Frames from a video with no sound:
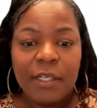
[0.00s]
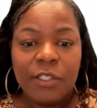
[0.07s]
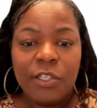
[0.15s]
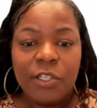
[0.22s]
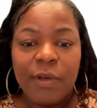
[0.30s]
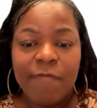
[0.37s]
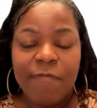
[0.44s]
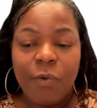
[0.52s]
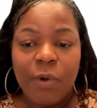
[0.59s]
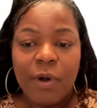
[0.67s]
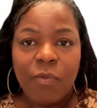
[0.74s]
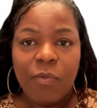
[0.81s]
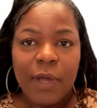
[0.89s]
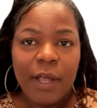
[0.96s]
to
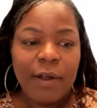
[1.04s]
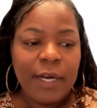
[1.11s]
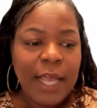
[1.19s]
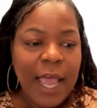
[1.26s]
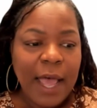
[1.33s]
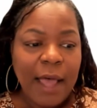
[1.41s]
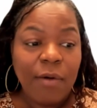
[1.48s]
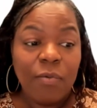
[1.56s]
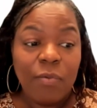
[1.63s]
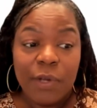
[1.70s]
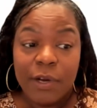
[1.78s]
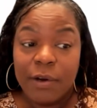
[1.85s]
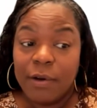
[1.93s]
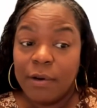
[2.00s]
inform where and how
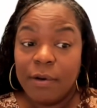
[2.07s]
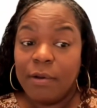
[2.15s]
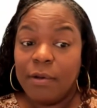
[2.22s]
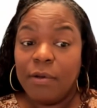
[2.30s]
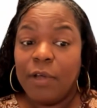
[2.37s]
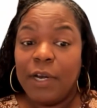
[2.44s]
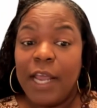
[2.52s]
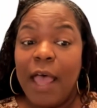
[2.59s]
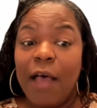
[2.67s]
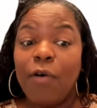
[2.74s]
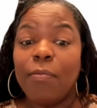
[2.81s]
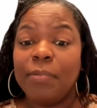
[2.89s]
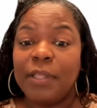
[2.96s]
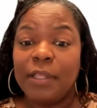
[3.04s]
we're going to
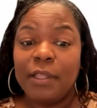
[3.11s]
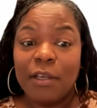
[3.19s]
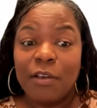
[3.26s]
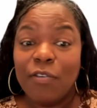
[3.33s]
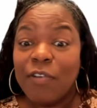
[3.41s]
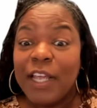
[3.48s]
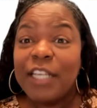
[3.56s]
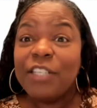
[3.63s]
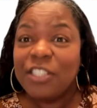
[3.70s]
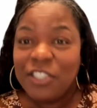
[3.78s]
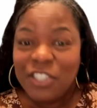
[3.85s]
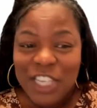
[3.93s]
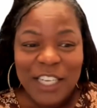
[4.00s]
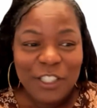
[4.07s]
help
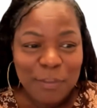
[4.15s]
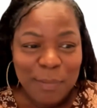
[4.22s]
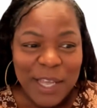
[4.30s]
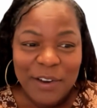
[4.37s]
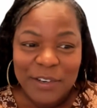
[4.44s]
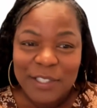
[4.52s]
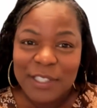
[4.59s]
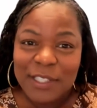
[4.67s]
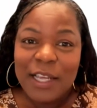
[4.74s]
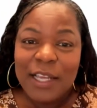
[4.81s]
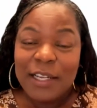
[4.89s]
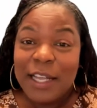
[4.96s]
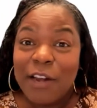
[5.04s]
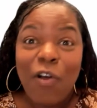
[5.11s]
courageous change makers
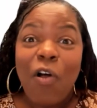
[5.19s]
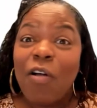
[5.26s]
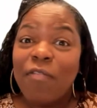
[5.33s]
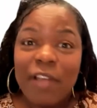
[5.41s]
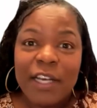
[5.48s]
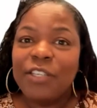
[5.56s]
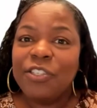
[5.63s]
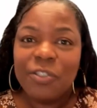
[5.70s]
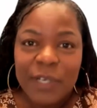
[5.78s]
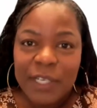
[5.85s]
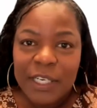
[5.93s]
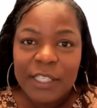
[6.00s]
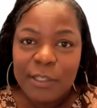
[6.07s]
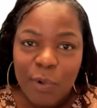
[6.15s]
that are already
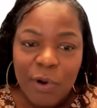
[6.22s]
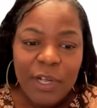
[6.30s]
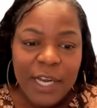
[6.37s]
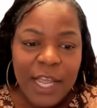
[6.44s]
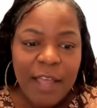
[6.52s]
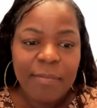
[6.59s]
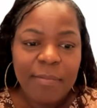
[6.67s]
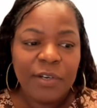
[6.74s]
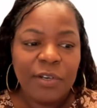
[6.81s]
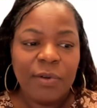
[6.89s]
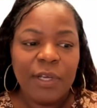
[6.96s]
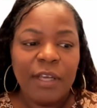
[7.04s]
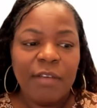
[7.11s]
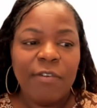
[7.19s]
doing this work and have been
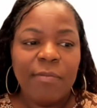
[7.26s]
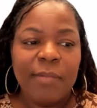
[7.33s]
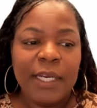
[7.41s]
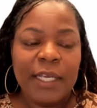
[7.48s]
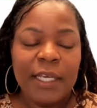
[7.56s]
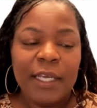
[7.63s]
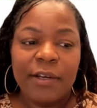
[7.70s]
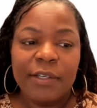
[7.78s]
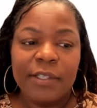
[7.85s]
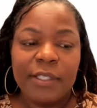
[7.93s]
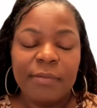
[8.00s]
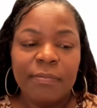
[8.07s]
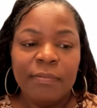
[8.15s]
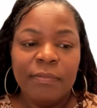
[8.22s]
doing it for many
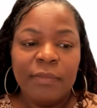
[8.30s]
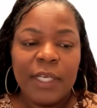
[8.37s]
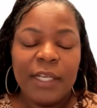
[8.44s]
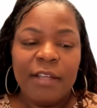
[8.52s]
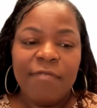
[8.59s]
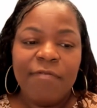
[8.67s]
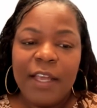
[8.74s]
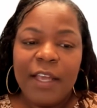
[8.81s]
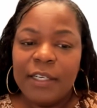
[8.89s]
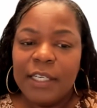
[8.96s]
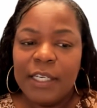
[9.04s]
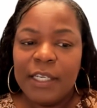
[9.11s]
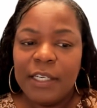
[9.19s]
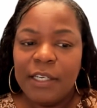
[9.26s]
years. And then
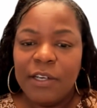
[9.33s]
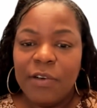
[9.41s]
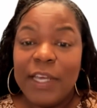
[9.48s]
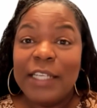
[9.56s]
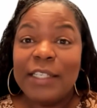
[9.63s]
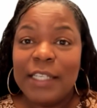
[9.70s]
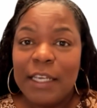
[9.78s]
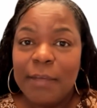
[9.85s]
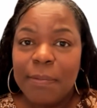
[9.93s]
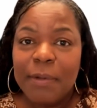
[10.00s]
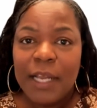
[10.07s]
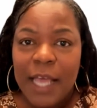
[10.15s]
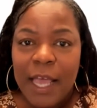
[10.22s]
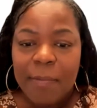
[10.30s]
finally, in deep
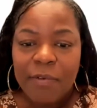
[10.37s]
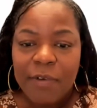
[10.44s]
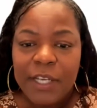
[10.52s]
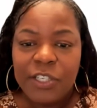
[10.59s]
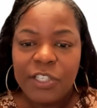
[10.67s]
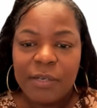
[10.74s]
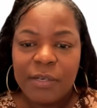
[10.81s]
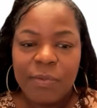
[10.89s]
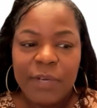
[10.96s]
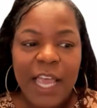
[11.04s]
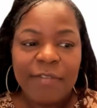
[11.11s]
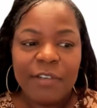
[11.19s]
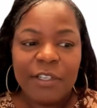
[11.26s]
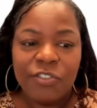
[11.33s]
collaboration, we
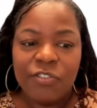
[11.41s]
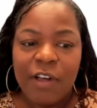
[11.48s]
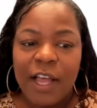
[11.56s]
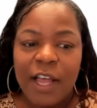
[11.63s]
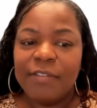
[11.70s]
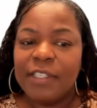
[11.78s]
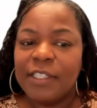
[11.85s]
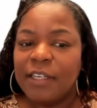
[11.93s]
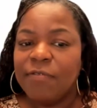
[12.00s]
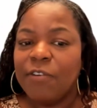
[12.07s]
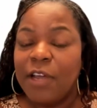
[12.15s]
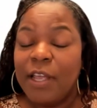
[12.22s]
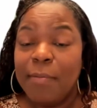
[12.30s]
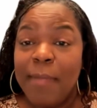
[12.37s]
have to drive,
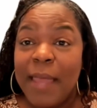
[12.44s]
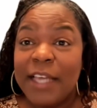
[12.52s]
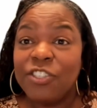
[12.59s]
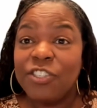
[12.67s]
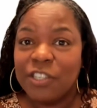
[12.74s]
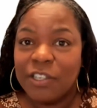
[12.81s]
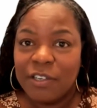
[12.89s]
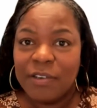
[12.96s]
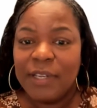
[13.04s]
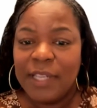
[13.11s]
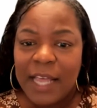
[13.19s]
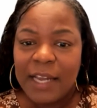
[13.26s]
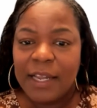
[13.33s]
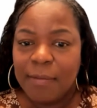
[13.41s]
deliver, and measure
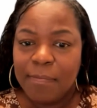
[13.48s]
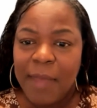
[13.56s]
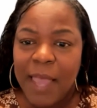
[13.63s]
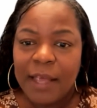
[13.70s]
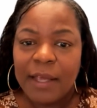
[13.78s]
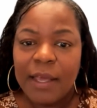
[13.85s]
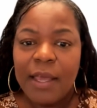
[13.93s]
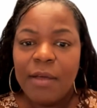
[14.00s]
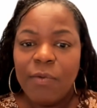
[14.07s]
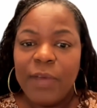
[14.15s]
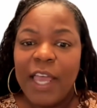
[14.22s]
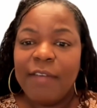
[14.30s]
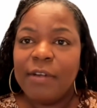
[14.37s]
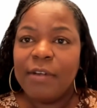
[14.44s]
that impact.
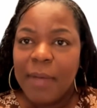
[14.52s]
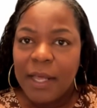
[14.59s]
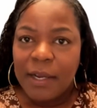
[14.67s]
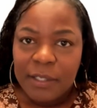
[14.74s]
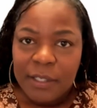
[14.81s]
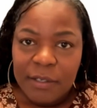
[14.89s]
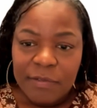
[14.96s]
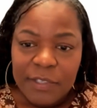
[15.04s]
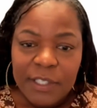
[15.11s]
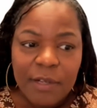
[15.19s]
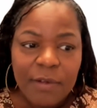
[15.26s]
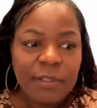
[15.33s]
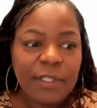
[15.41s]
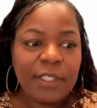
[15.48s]
We have to monitor
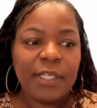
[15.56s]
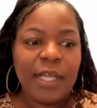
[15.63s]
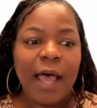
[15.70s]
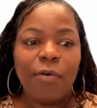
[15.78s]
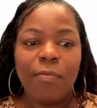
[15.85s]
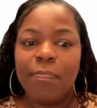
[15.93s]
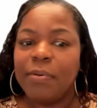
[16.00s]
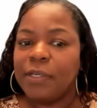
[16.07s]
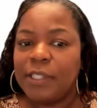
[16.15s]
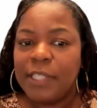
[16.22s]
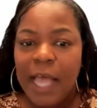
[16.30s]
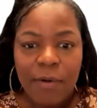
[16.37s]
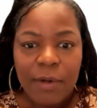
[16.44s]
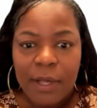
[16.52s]
results, outputs,
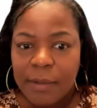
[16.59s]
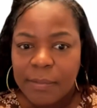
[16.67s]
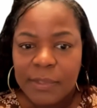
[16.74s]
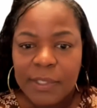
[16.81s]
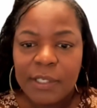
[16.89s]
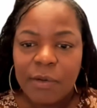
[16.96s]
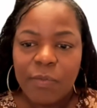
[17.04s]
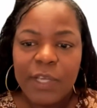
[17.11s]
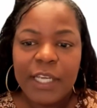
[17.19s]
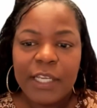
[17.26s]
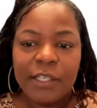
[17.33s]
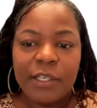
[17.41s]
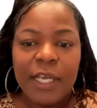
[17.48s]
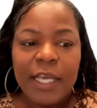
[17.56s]
outcomes, so we
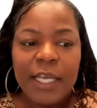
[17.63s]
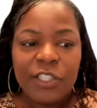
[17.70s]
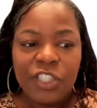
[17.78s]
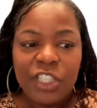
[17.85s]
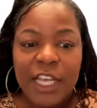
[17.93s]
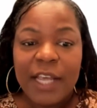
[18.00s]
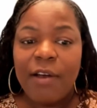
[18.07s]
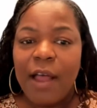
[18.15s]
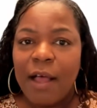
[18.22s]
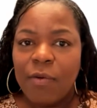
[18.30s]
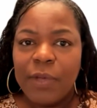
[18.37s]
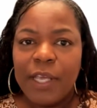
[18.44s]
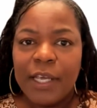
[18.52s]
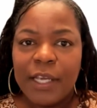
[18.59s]
can share how
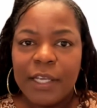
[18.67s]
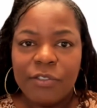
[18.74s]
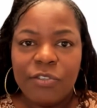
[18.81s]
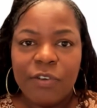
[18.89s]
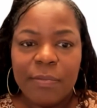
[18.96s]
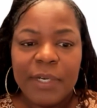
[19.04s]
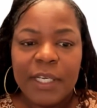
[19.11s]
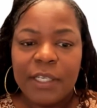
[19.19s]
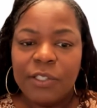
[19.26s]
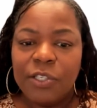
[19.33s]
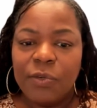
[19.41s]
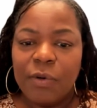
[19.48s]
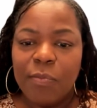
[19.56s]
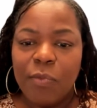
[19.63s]
we are contributing
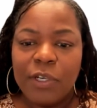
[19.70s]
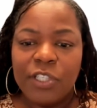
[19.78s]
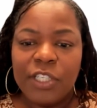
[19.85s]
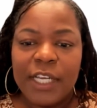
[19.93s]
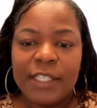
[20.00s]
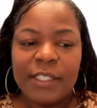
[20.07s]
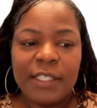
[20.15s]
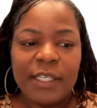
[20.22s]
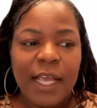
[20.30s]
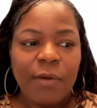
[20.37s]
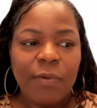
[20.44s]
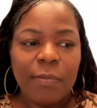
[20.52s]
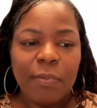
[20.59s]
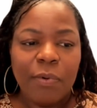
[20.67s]
to a more just and
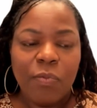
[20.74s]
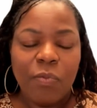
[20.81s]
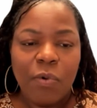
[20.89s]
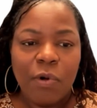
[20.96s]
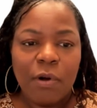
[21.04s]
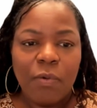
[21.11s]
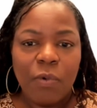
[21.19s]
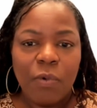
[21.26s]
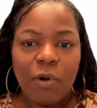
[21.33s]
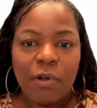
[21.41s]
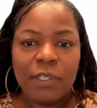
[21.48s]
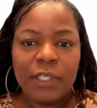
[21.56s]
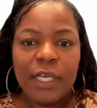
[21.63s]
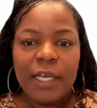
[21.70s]
equitable
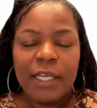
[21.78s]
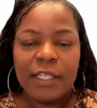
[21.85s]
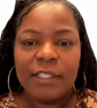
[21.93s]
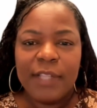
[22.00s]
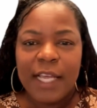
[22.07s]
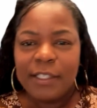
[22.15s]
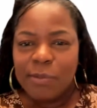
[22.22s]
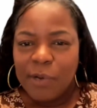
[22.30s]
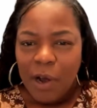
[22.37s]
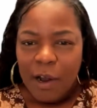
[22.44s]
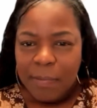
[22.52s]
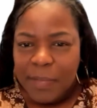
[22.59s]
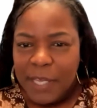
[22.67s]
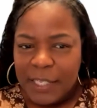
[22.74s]
world. And so that's where
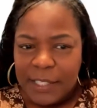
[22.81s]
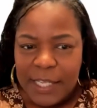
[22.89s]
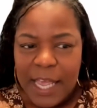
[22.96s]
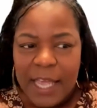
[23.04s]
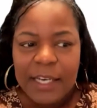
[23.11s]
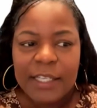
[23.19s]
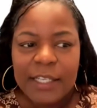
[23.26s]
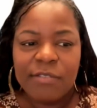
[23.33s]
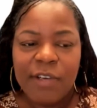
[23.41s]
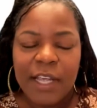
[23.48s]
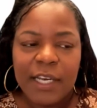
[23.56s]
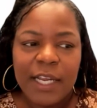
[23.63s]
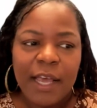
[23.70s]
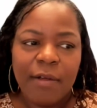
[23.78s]
RPA's head is
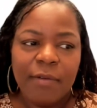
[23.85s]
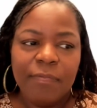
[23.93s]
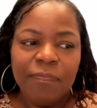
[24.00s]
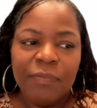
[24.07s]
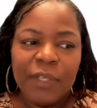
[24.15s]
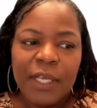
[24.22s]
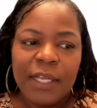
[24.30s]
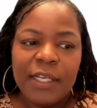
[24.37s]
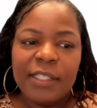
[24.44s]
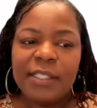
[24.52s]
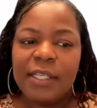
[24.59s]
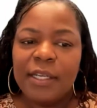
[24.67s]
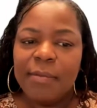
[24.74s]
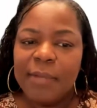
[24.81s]
right now. And this
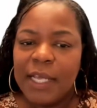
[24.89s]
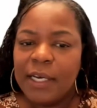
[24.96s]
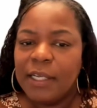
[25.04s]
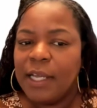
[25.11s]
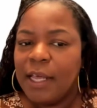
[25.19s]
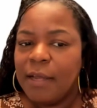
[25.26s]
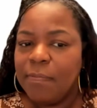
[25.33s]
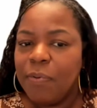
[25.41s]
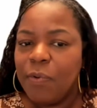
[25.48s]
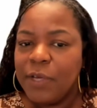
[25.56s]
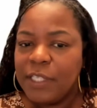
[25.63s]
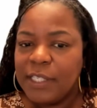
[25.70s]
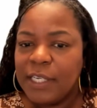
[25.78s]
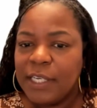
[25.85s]
Eliminating Lead
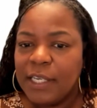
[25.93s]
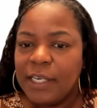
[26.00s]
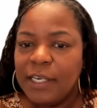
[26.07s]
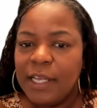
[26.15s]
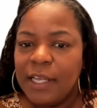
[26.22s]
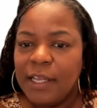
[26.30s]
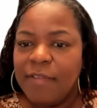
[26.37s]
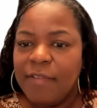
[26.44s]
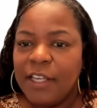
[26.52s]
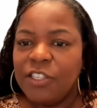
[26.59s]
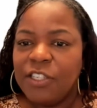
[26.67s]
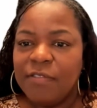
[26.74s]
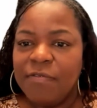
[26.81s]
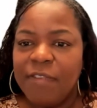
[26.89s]
Poisoning and
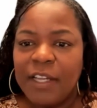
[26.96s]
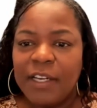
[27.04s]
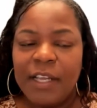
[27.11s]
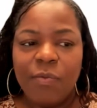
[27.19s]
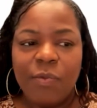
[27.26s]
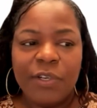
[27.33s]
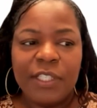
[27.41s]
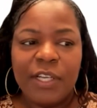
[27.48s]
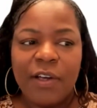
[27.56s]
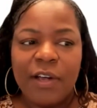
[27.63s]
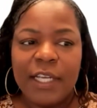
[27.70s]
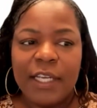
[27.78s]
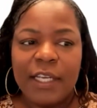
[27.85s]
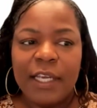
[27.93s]
Innovation Fund that we're
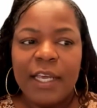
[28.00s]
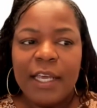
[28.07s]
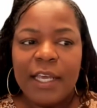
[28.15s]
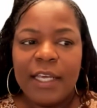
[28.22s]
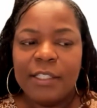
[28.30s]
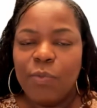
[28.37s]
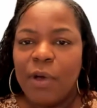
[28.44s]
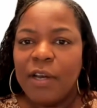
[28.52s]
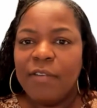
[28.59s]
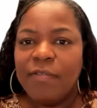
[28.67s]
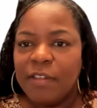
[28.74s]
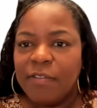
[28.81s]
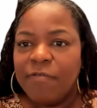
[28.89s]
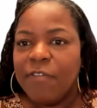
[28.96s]
starting is one
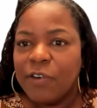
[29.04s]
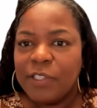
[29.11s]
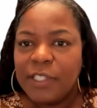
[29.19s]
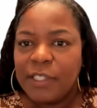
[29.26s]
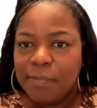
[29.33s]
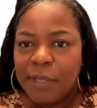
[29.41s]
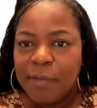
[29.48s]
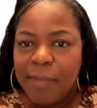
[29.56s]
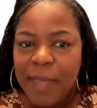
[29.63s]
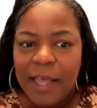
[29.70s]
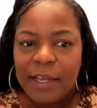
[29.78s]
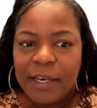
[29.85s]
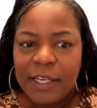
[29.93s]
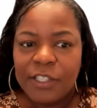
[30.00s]
of the first big
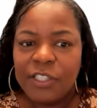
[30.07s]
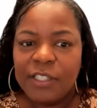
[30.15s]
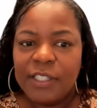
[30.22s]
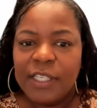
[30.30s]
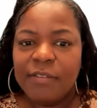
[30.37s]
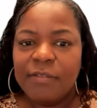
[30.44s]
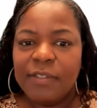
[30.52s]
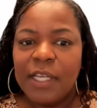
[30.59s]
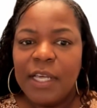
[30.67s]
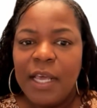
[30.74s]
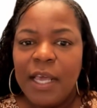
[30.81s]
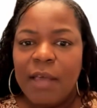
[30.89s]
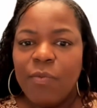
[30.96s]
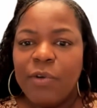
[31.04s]
bet initiatives.
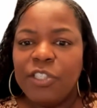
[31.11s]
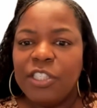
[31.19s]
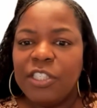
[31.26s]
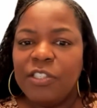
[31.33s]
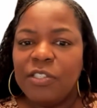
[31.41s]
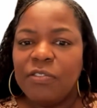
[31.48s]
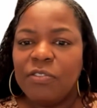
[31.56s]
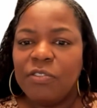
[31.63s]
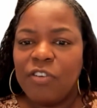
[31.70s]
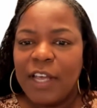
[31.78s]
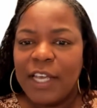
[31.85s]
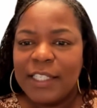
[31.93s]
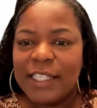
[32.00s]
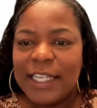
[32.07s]
And we're just
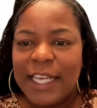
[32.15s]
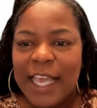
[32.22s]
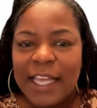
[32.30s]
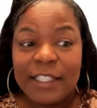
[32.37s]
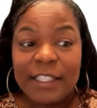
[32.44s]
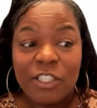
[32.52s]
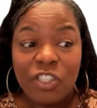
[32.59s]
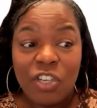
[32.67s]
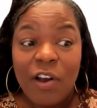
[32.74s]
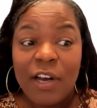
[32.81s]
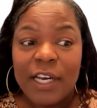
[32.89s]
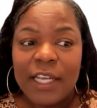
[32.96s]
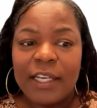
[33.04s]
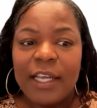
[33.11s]
trying to get
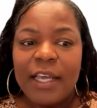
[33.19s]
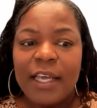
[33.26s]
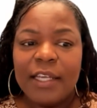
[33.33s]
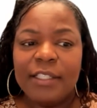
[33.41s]
started. And